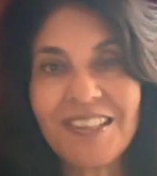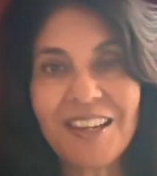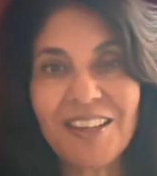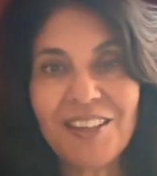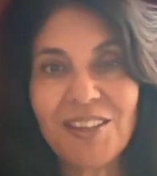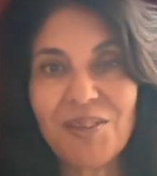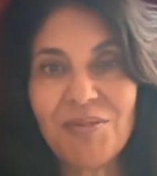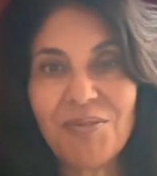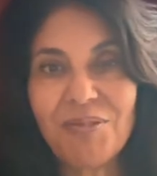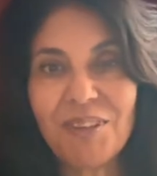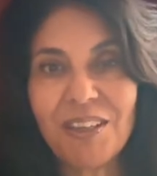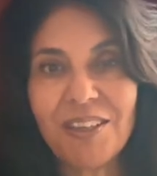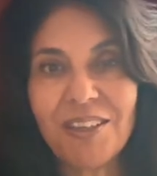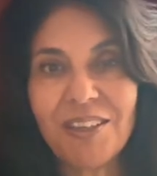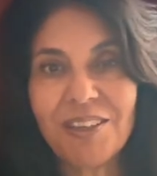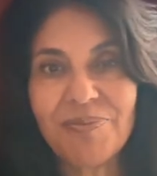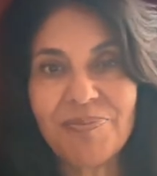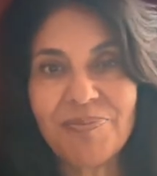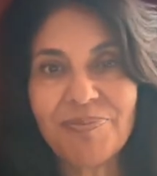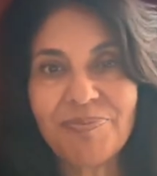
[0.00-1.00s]
how you
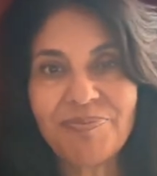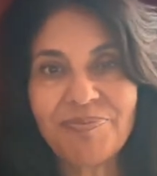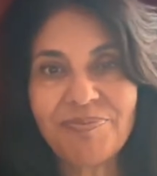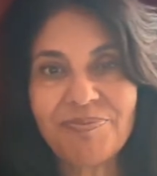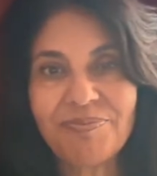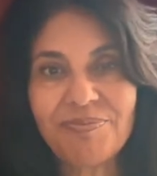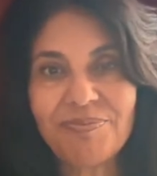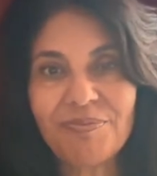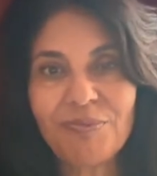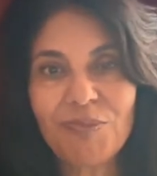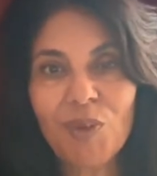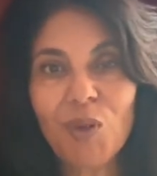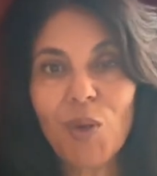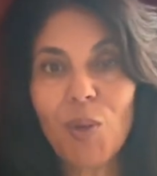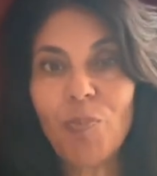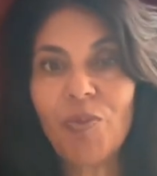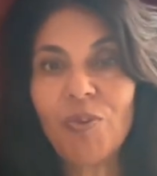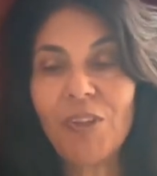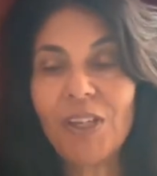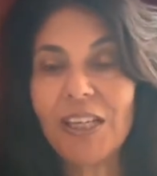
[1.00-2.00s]
feel.
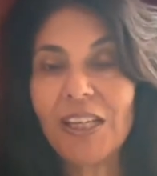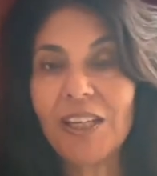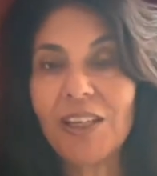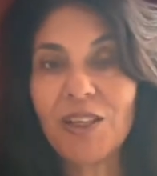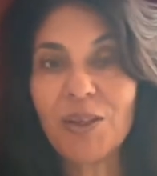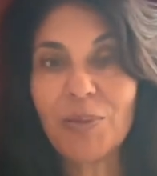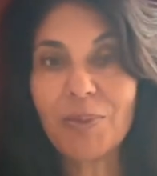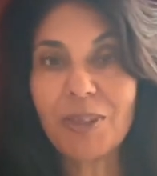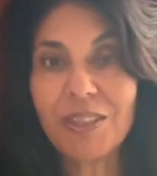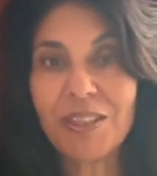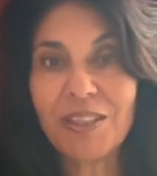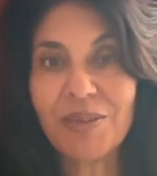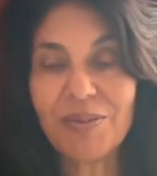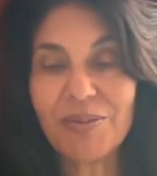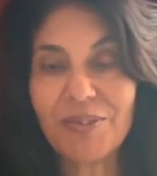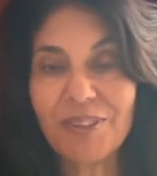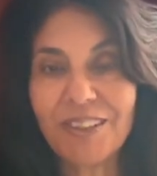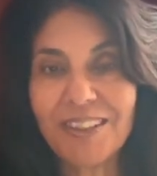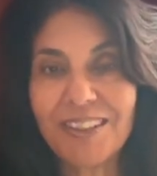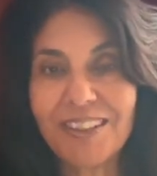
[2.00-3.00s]
Hopefully a little bit
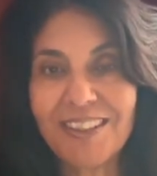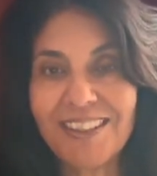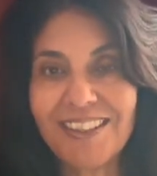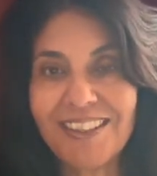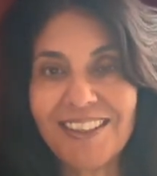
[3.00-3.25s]
different,